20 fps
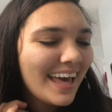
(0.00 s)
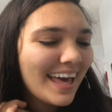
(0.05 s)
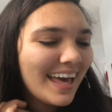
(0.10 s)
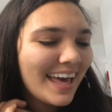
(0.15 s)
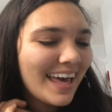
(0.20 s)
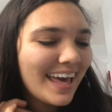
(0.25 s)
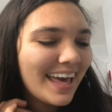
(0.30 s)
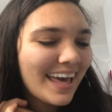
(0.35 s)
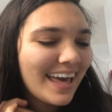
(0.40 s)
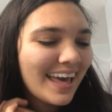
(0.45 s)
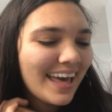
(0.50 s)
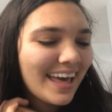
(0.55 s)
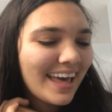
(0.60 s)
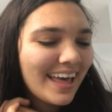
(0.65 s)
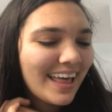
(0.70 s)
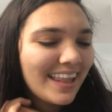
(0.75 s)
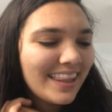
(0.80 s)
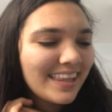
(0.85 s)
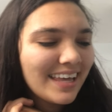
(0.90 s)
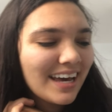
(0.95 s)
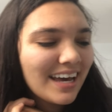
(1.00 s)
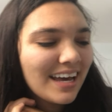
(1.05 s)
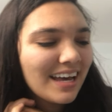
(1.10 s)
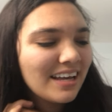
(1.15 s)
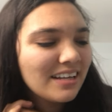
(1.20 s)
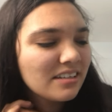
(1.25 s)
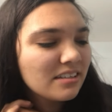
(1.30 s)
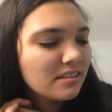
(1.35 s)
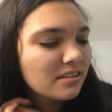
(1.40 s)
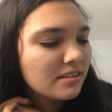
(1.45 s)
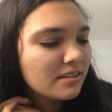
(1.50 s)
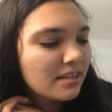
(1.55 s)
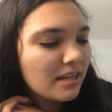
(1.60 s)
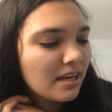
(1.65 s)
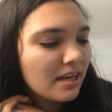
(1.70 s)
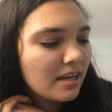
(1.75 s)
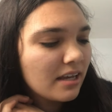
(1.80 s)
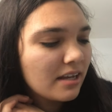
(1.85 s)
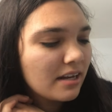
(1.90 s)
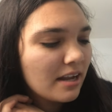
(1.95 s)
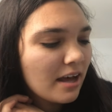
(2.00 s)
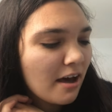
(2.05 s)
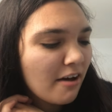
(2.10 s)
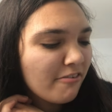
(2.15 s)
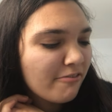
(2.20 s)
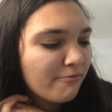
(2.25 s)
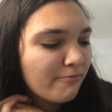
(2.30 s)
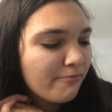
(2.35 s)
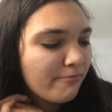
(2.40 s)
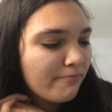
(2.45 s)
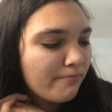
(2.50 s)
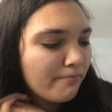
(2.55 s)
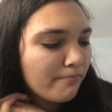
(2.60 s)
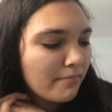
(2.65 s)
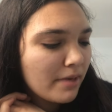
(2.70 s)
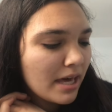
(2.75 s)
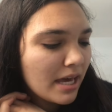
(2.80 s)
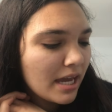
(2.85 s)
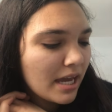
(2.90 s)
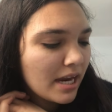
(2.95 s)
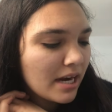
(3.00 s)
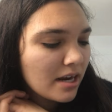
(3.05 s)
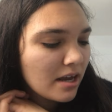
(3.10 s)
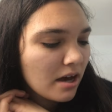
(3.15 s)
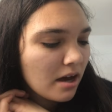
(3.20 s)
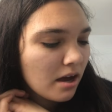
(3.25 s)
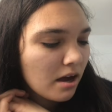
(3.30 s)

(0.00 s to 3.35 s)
and then I've made